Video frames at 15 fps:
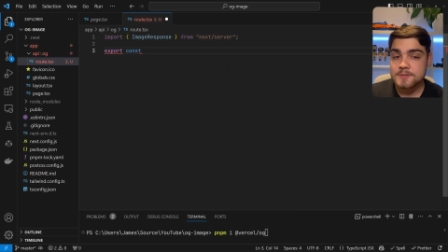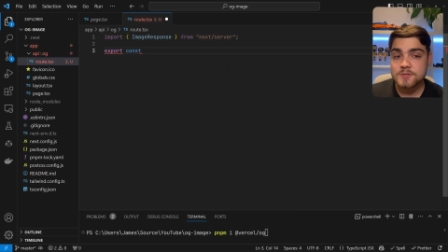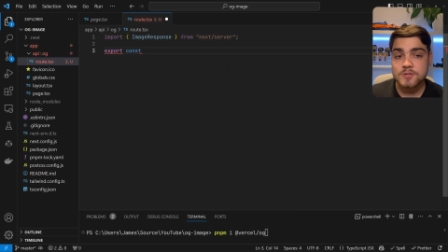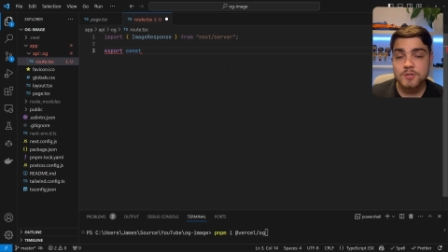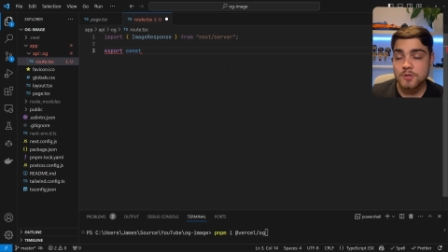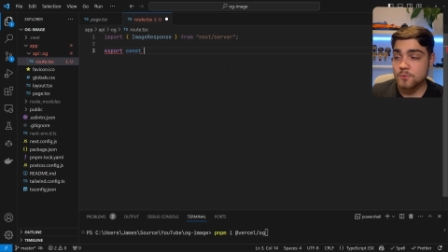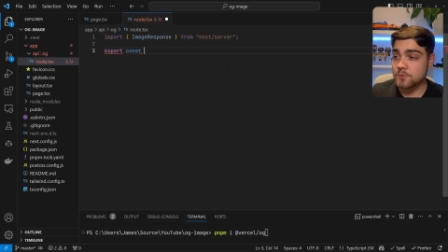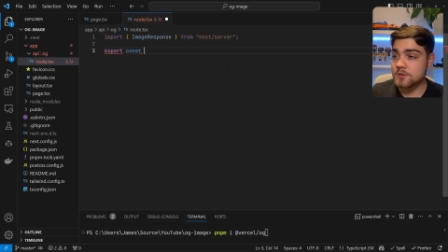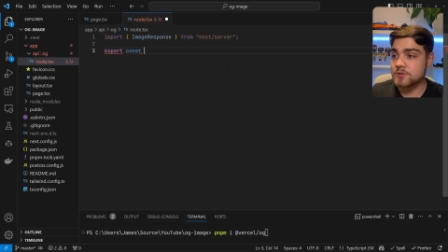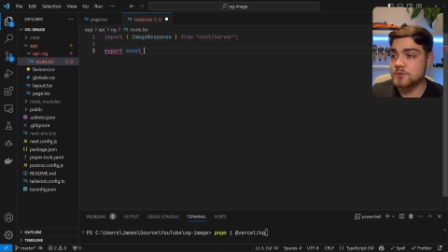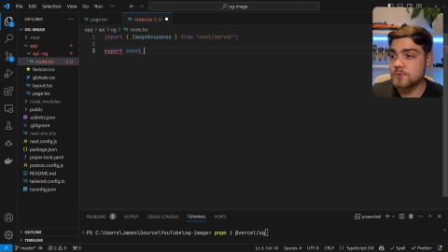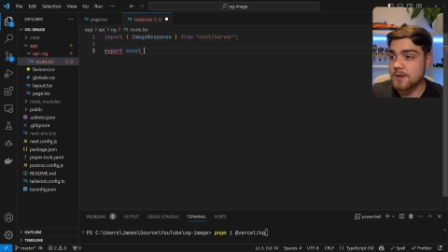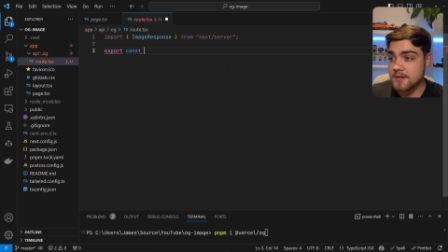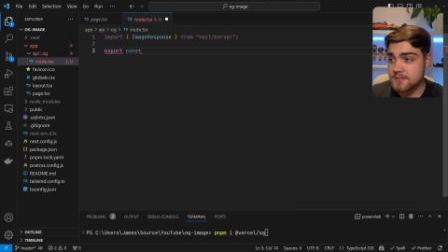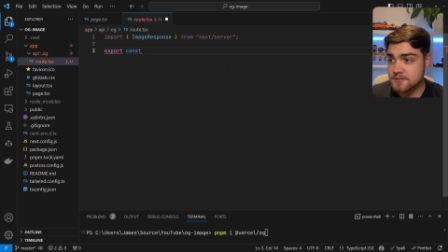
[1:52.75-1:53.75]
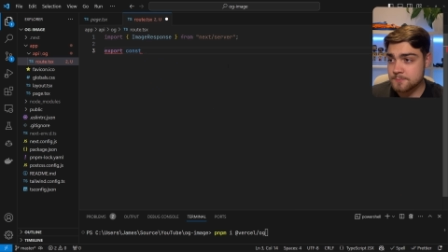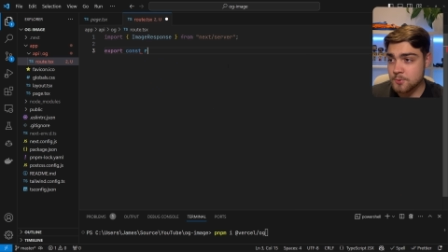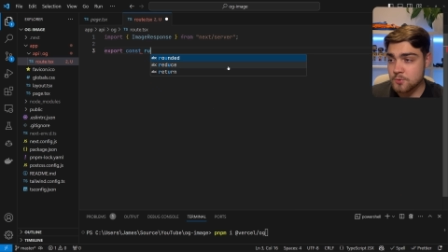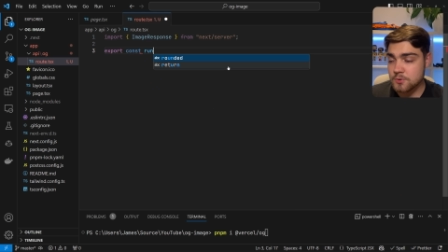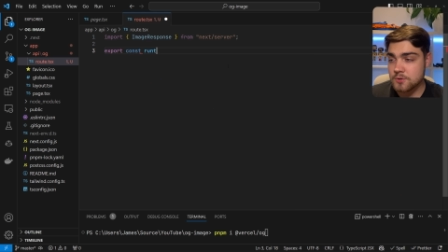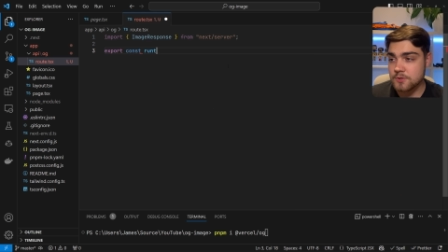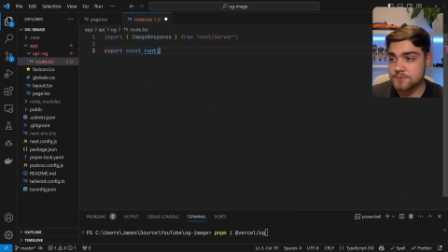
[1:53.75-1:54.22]
So you're going to want to do
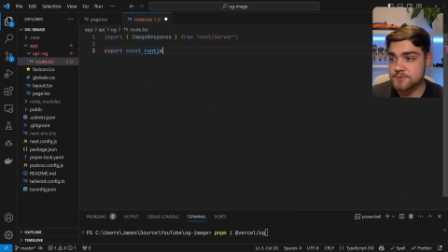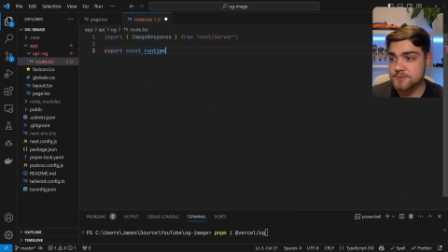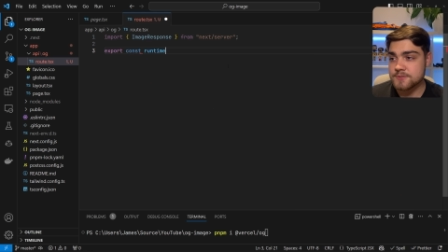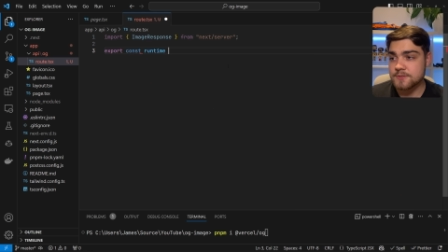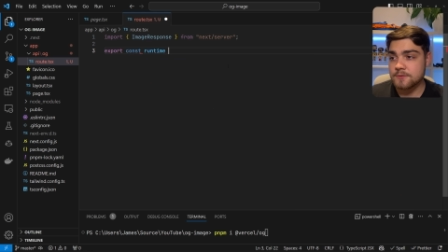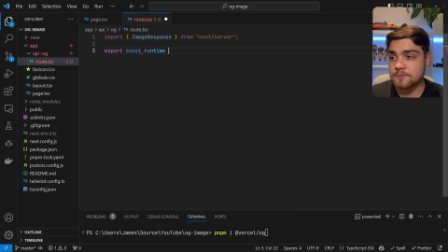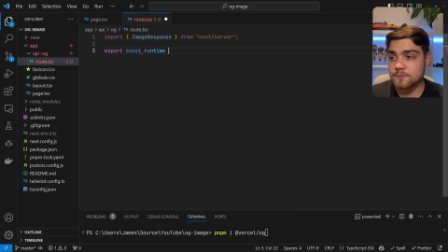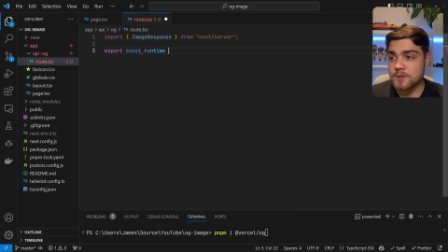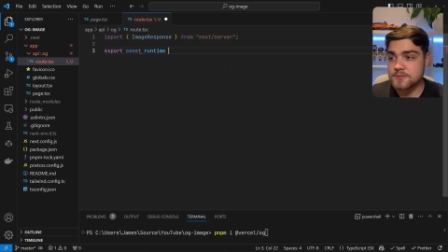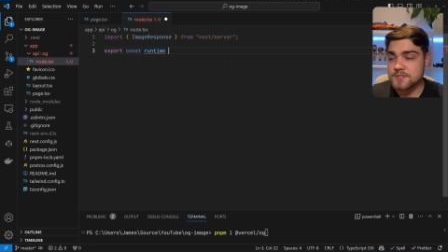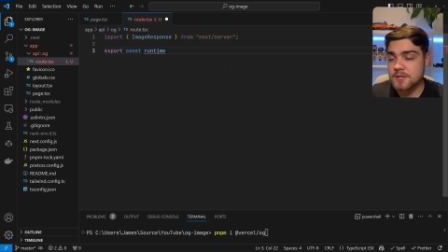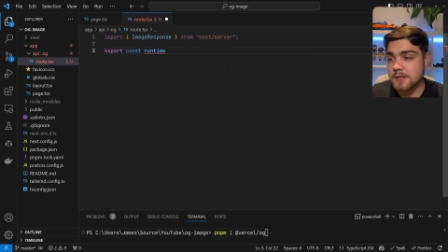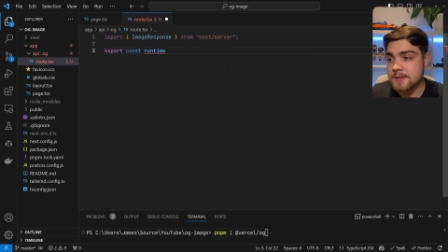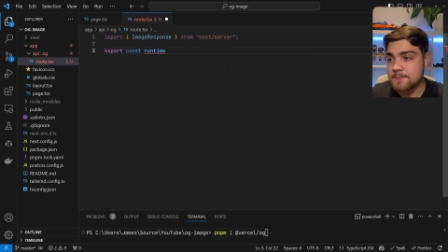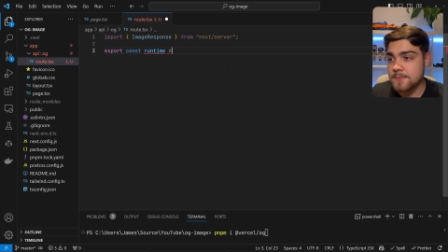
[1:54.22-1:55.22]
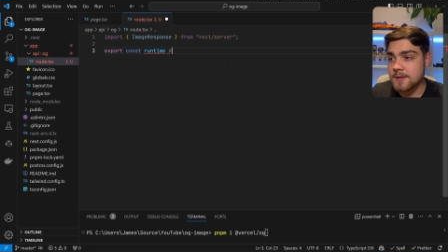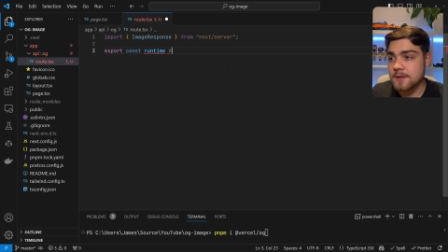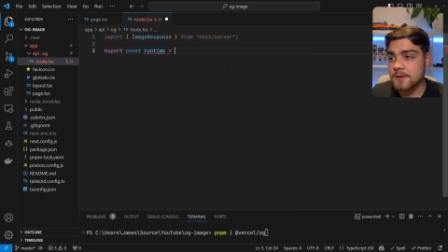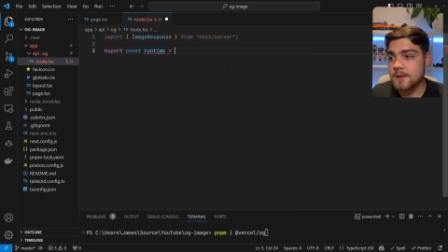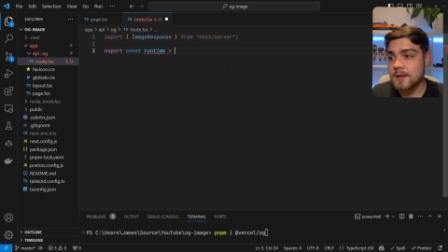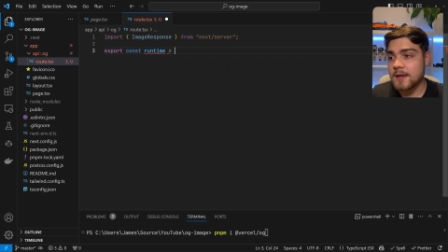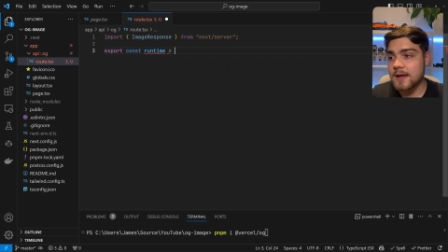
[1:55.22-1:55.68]
export const runtime,
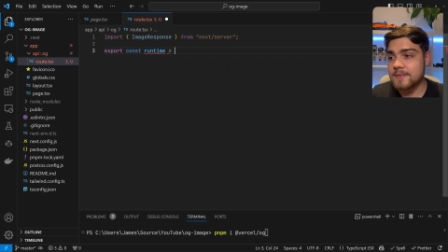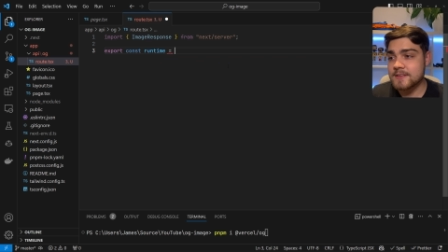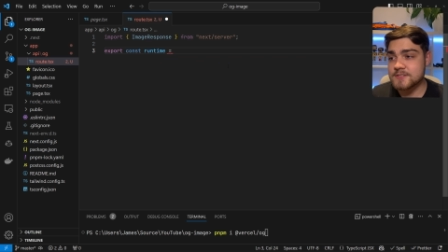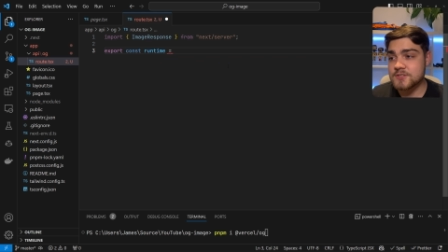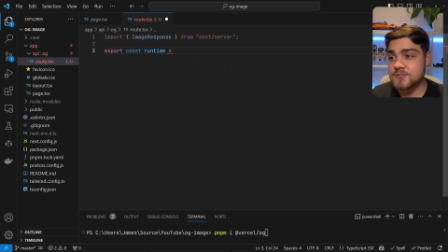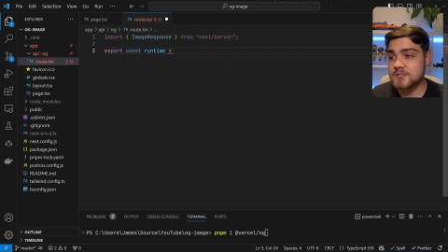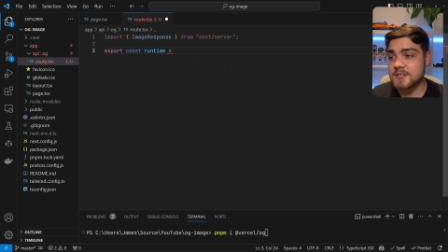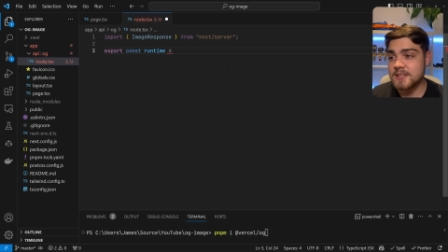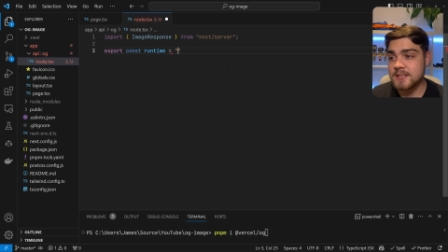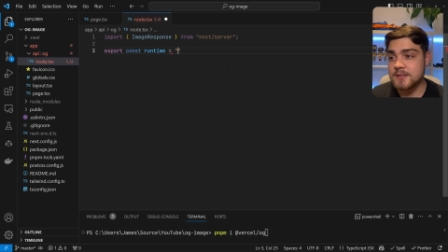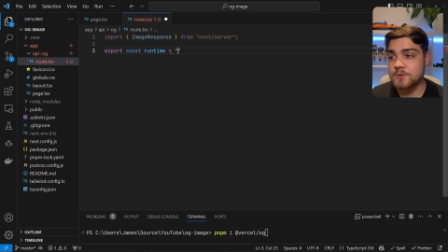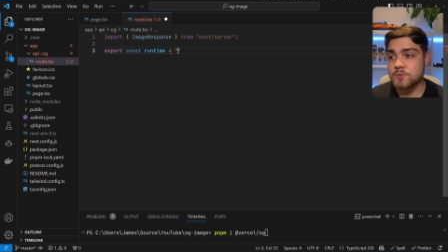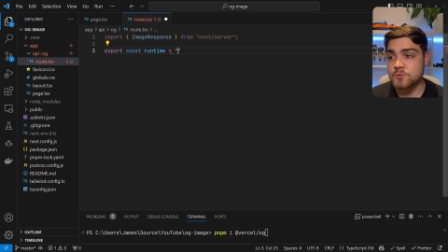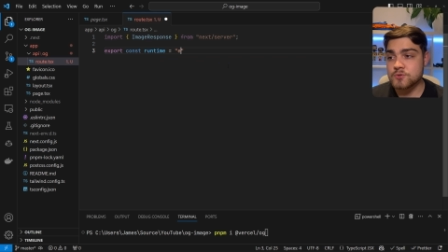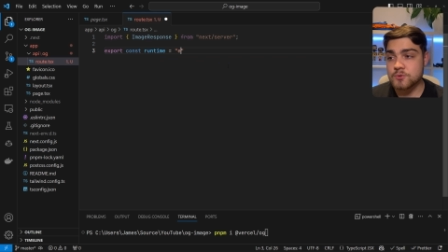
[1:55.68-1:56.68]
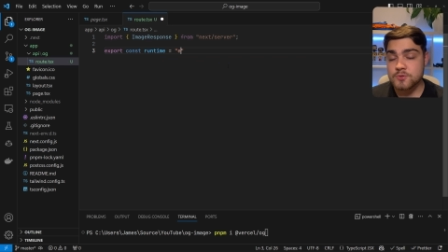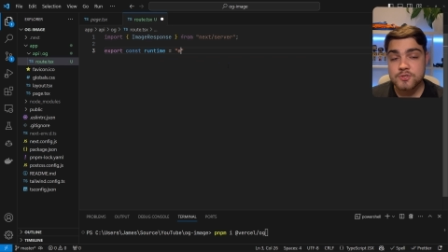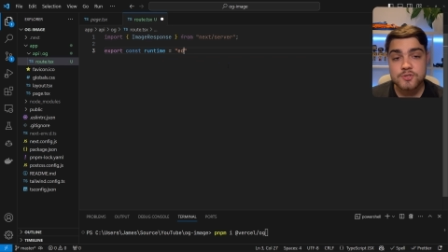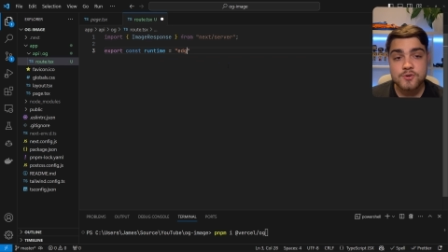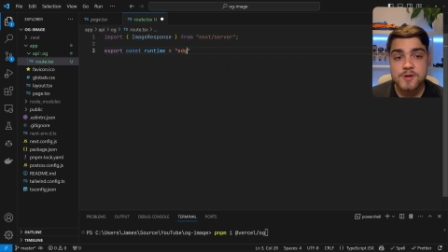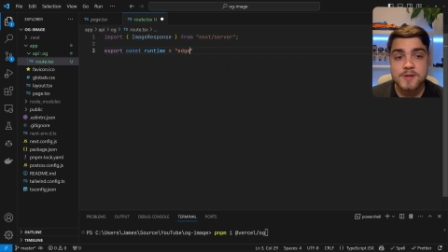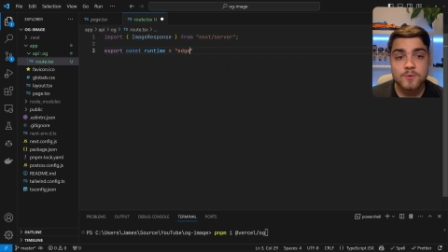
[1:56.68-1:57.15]
and that's just going to equal to a
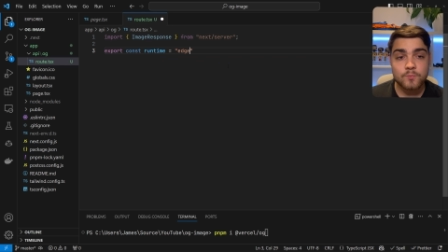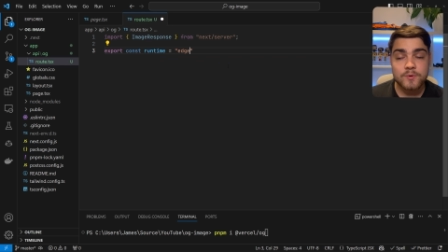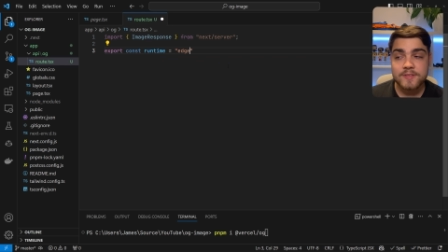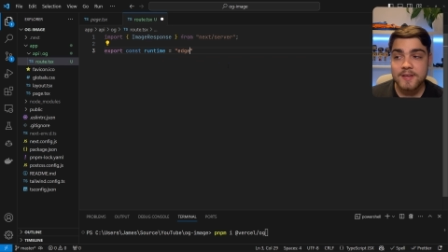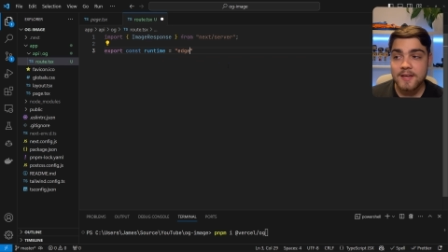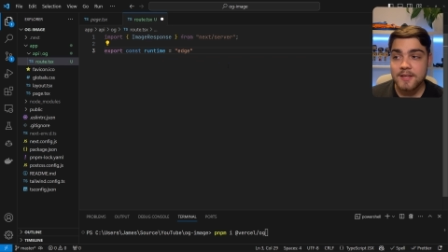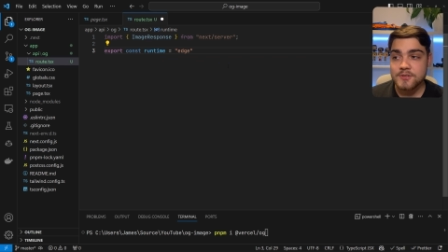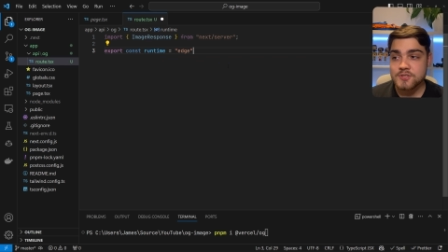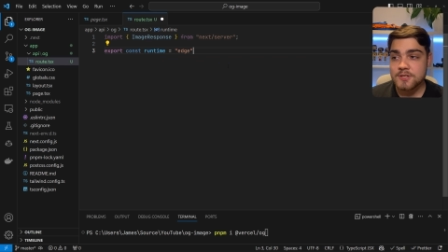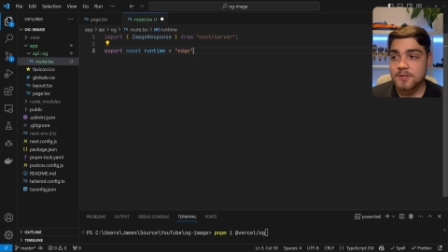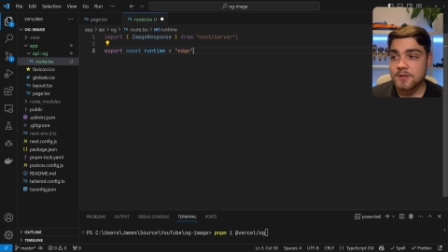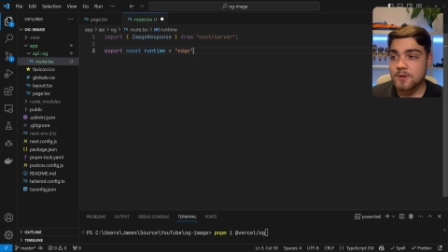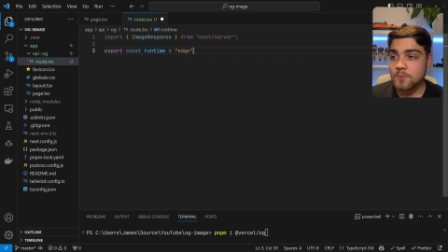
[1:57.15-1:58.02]
string with edge.